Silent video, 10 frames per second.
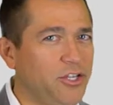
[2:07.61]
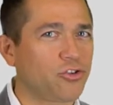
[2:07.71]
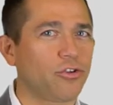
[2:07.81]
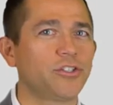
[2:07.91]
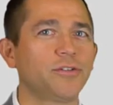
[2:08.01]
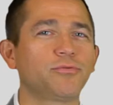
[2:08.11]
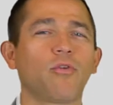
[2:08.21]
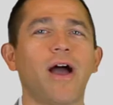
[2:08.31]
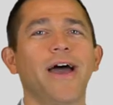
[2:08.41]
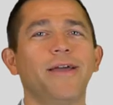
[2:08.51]
sure to
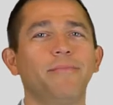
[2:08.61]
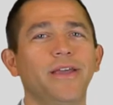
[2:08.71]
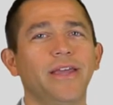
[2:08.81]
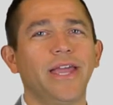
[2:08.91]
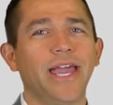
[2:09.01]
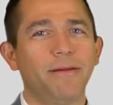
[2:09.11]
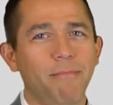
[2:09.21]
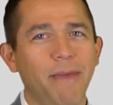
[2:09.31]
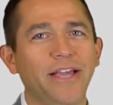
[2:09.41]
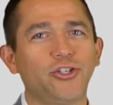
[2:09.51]
subscribe
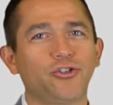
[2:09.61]
and make